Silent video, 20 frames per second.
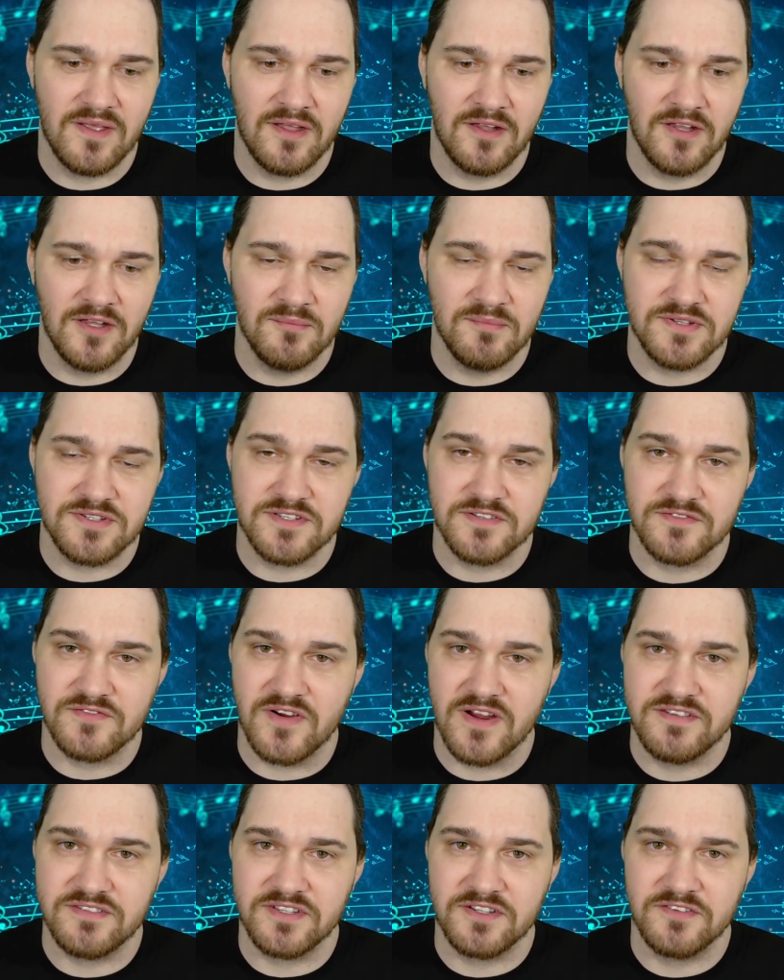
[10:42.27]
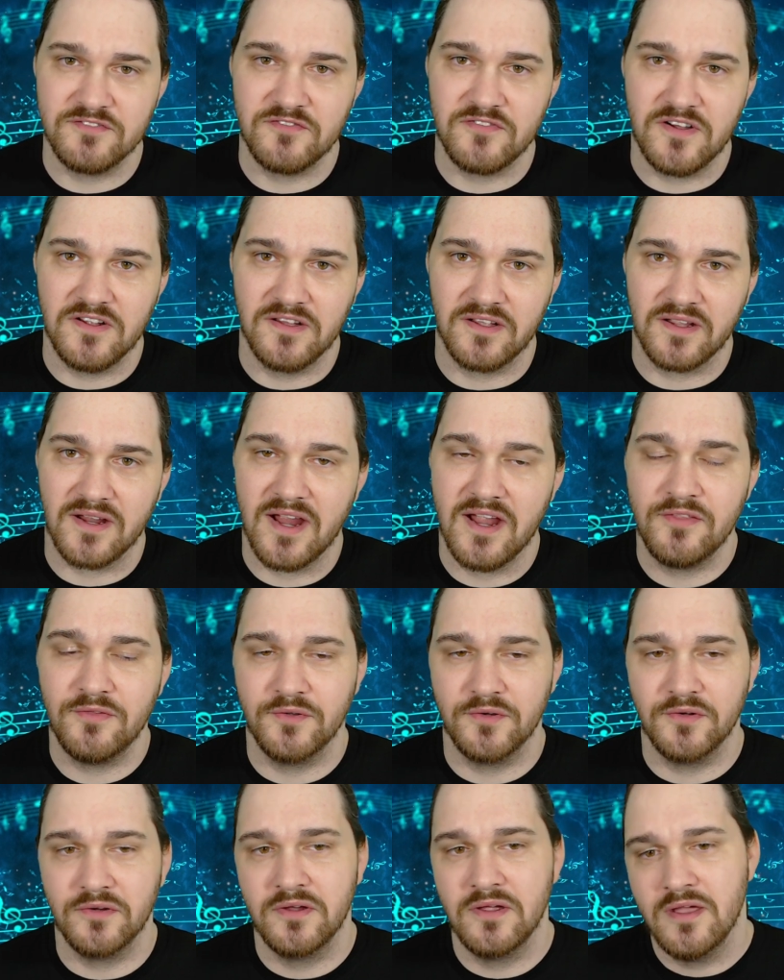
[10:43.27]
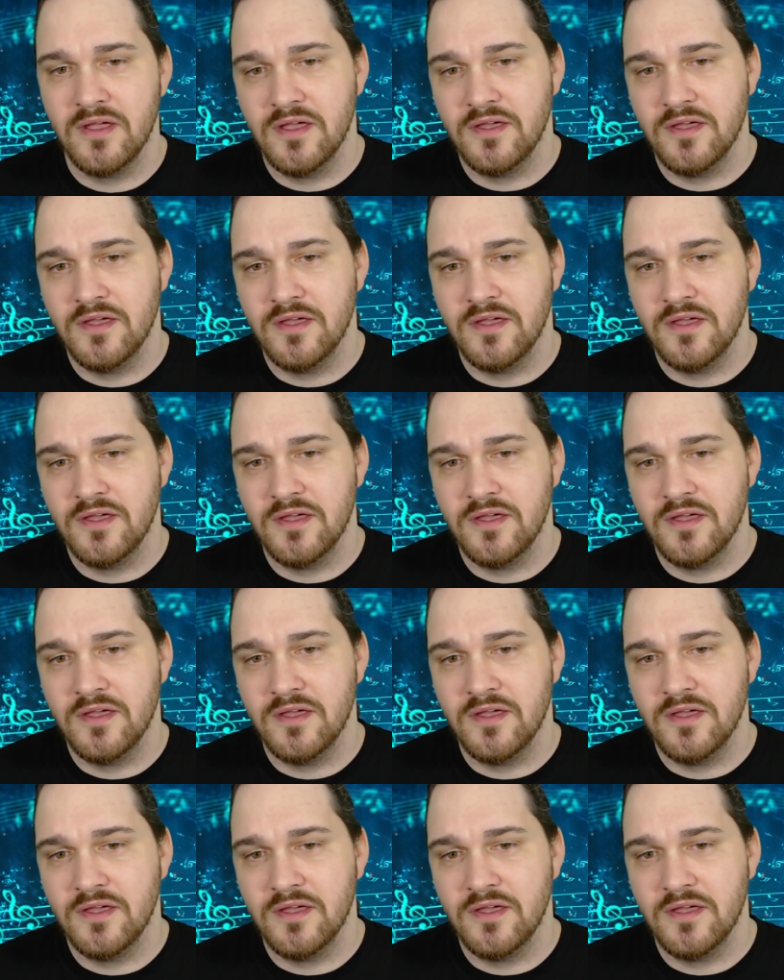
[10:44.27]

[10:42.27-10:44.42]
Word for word: elements of rising and falling either.